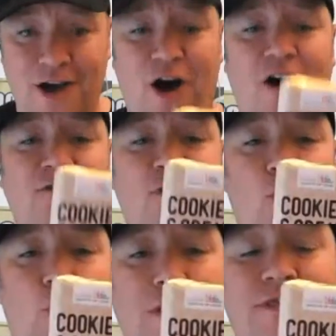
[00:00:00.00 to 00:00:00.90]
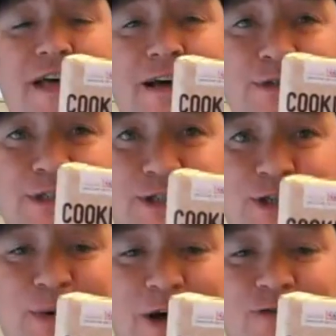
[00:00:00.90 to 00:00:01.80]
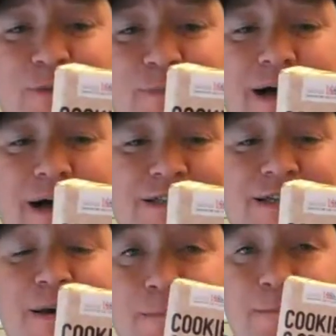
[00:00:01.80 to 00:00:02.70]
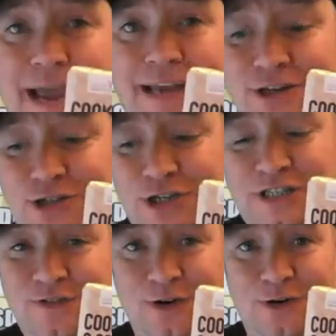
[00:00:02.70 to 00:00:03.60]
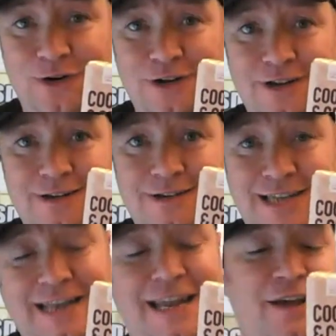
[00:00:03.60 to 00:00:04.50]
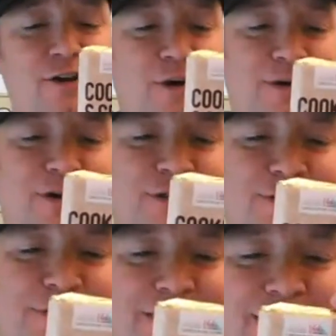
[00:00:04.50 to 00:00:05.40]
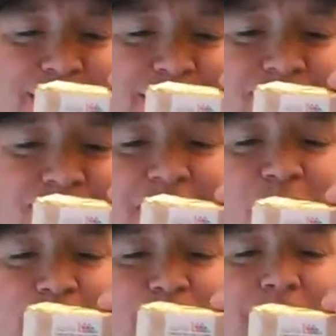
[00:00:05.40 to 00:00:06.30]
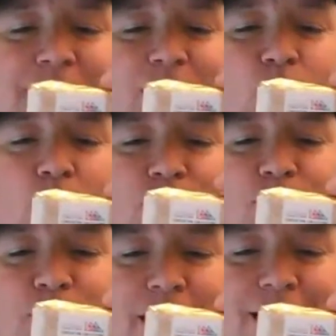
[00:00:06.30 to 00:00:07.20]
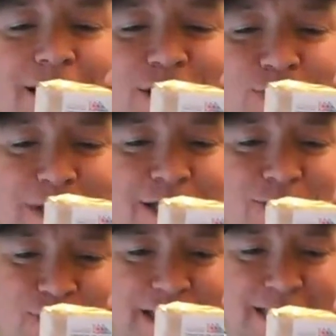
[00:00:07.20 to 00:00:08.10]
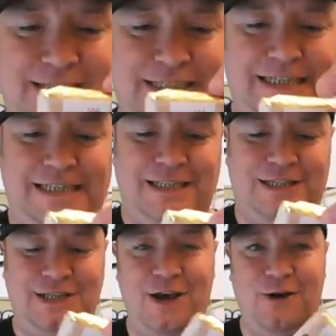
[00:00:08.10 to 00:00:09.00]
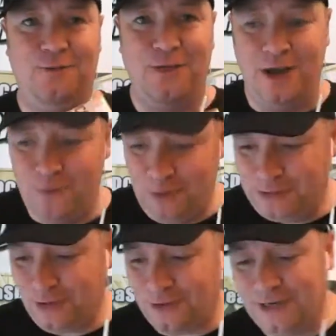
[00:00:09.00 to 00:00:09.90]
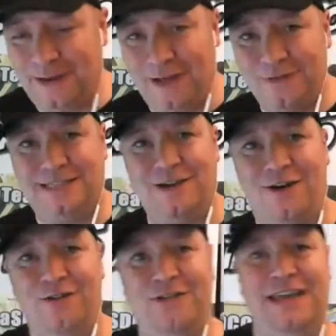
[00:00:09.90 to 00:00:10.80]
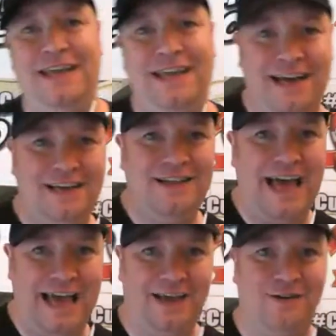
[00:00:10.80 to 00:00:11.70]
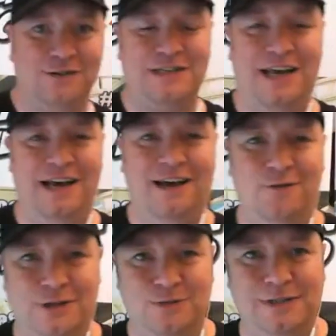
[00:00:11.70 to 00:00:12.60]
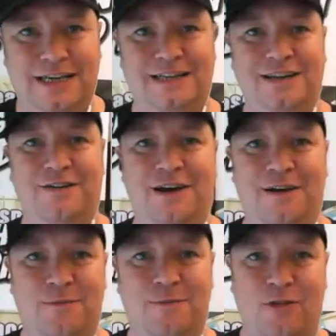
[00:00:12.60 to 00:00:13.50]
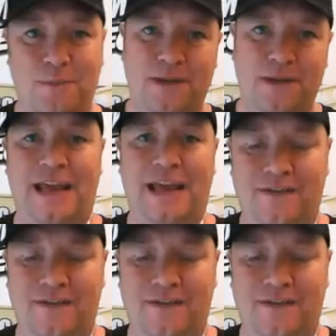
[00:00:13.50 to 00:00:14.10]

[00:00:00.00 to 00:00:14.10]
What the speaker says: of 1,200 bars made just for San Diego Comic-Con 2017, which makes it one unique sweet treat. So we were talking about this on the Hangout, which we did on the Monday